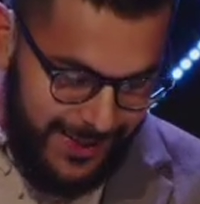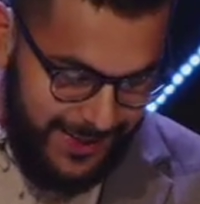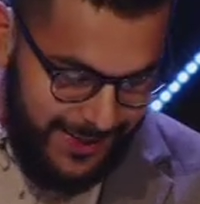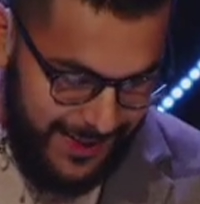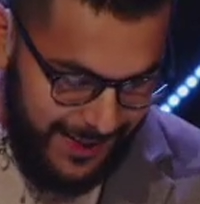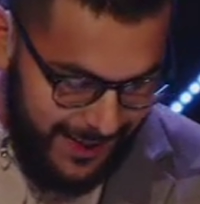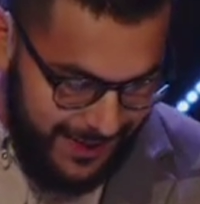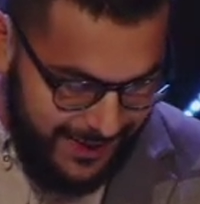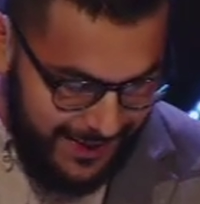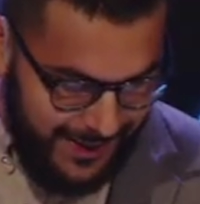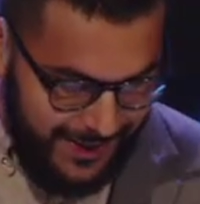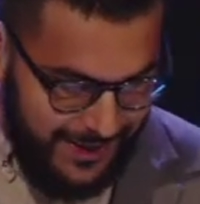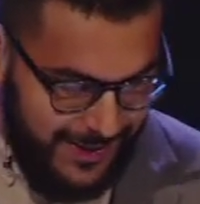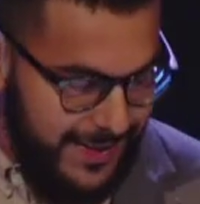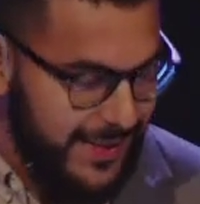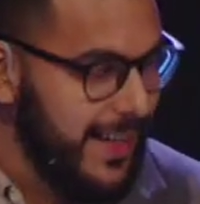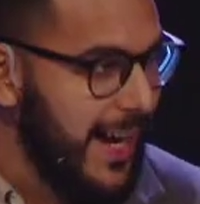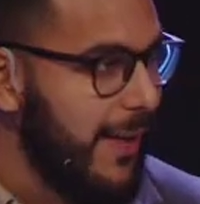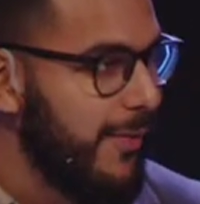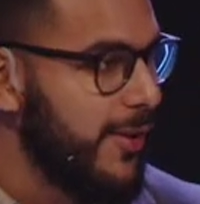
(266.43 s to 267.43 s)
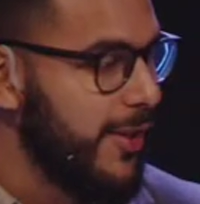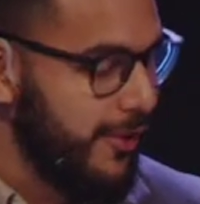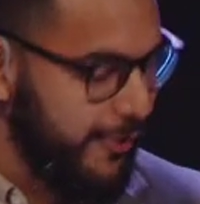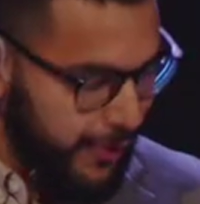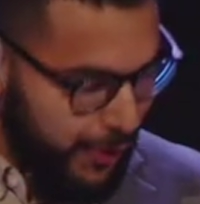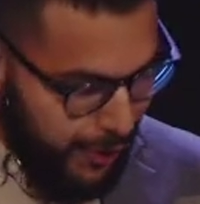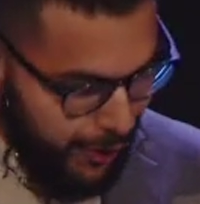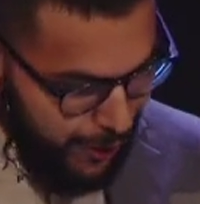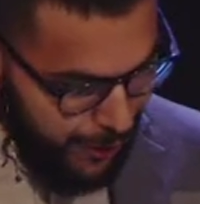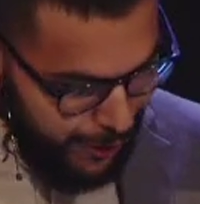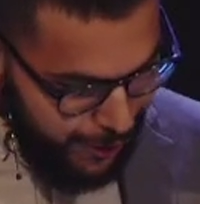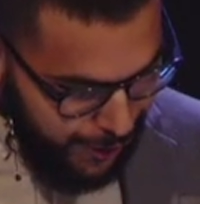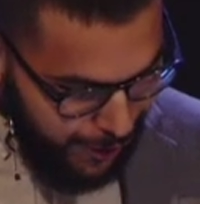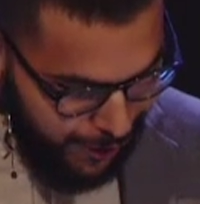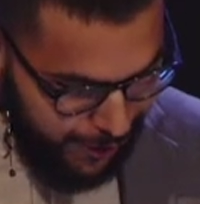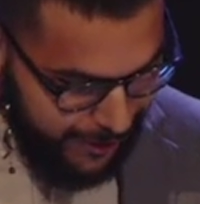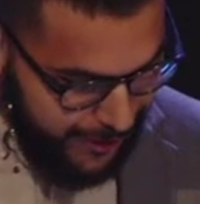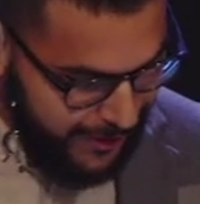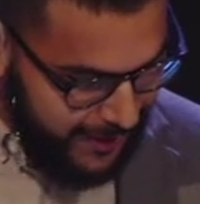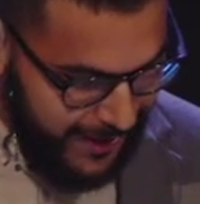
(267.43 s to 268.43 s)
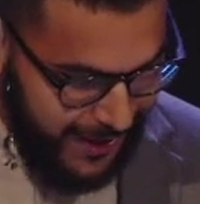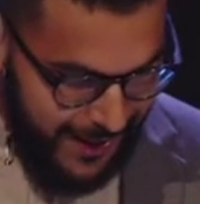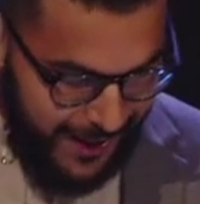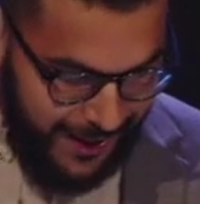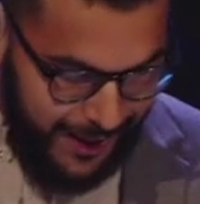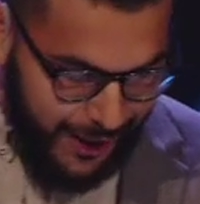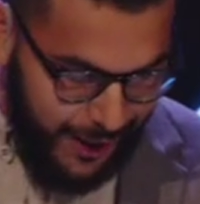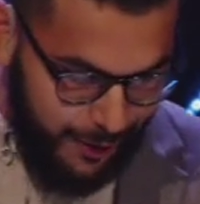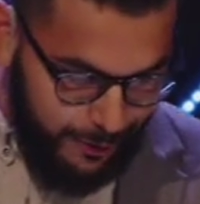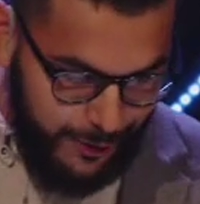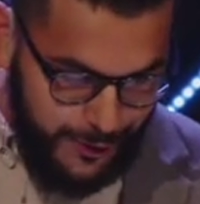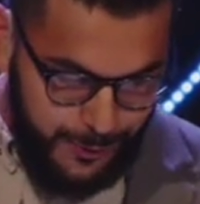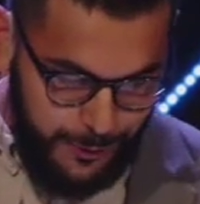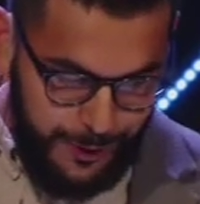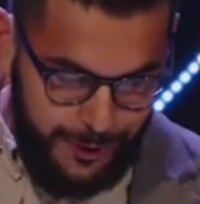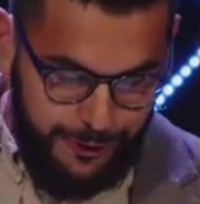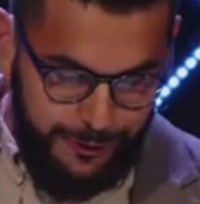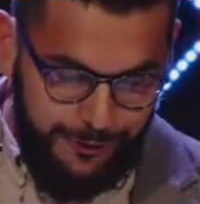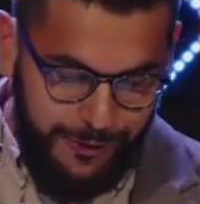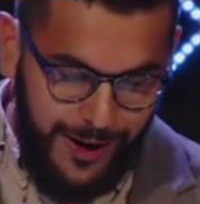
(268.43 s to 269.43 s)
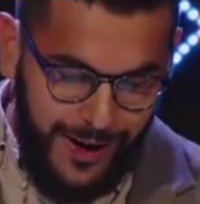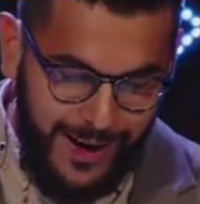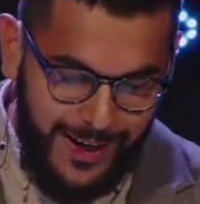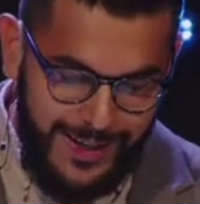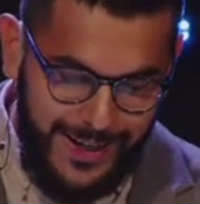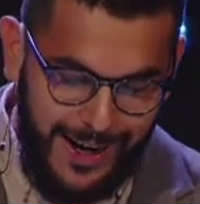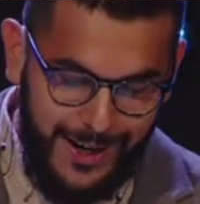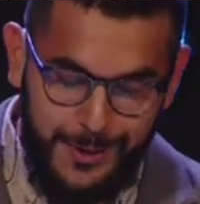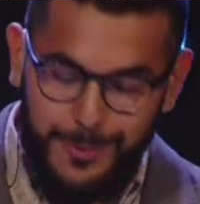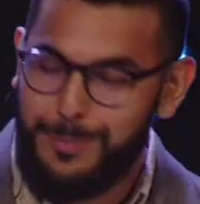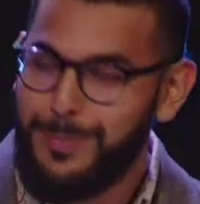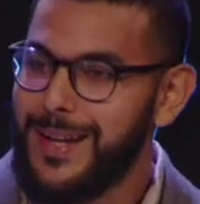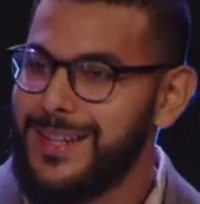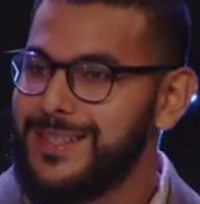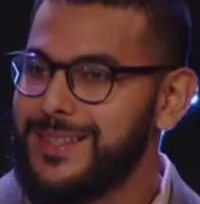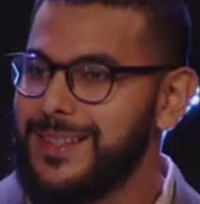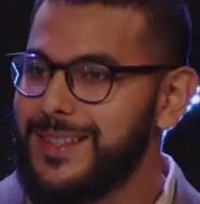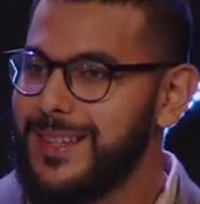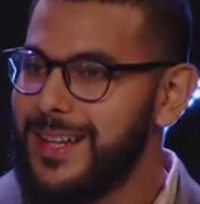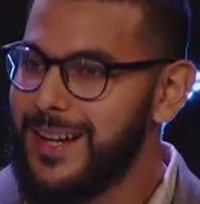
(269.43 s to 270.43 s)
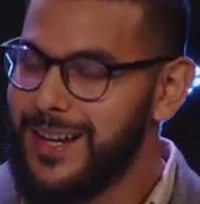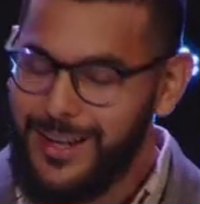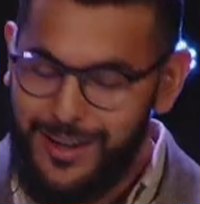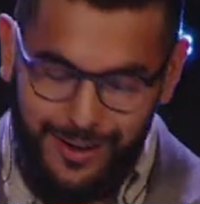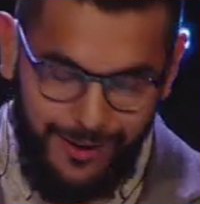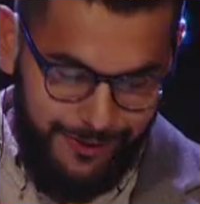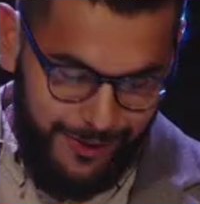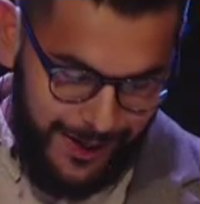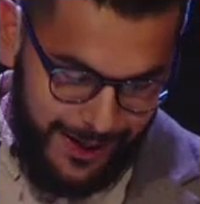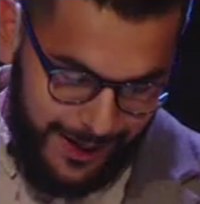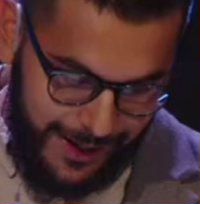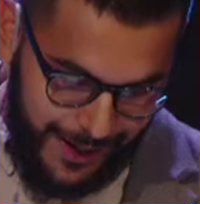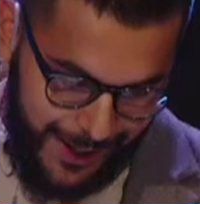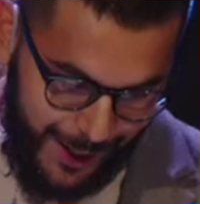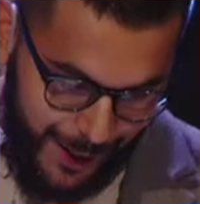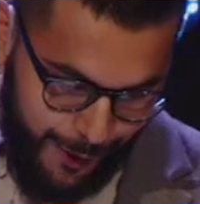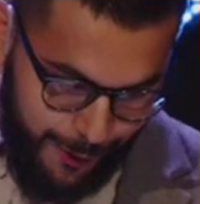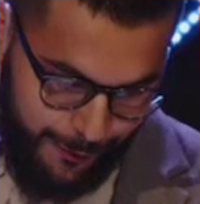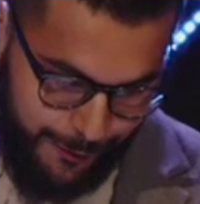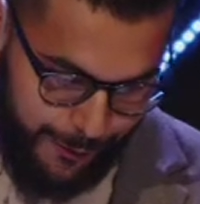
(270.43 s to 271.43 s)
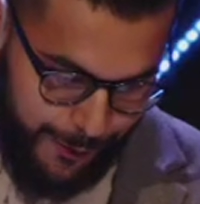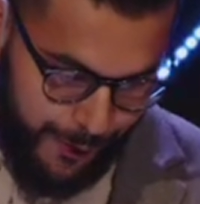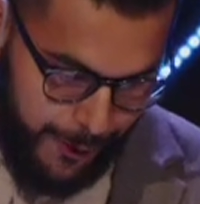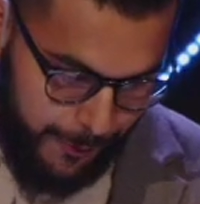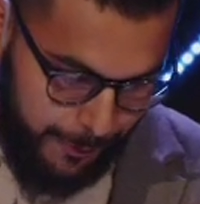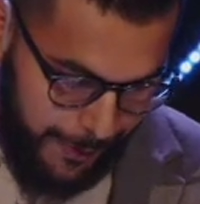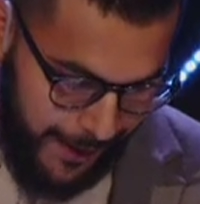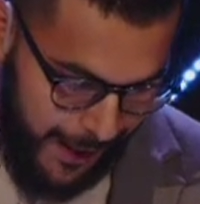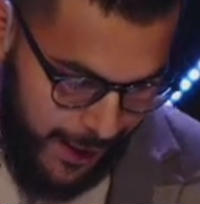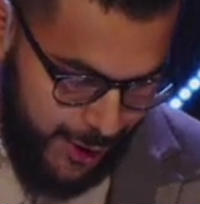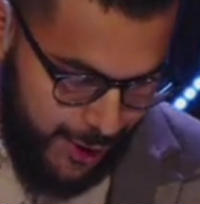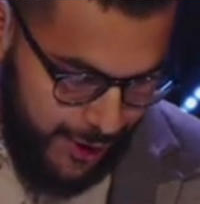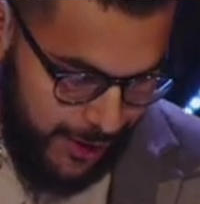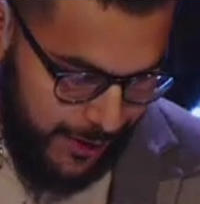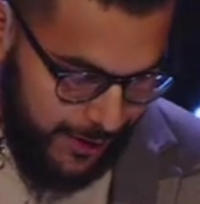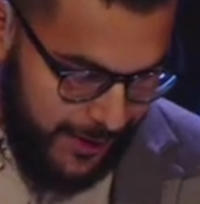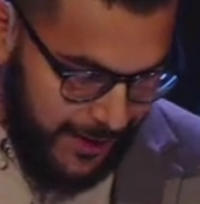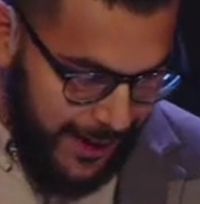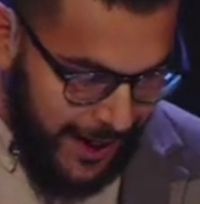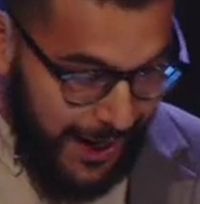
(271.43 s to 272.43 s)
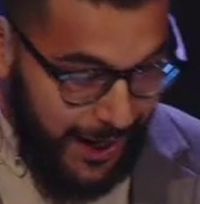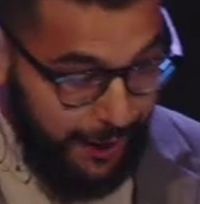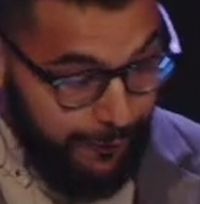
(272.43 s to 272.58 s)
6, and 7. If you're a nurse, here is where you find how to best love and care for your patients.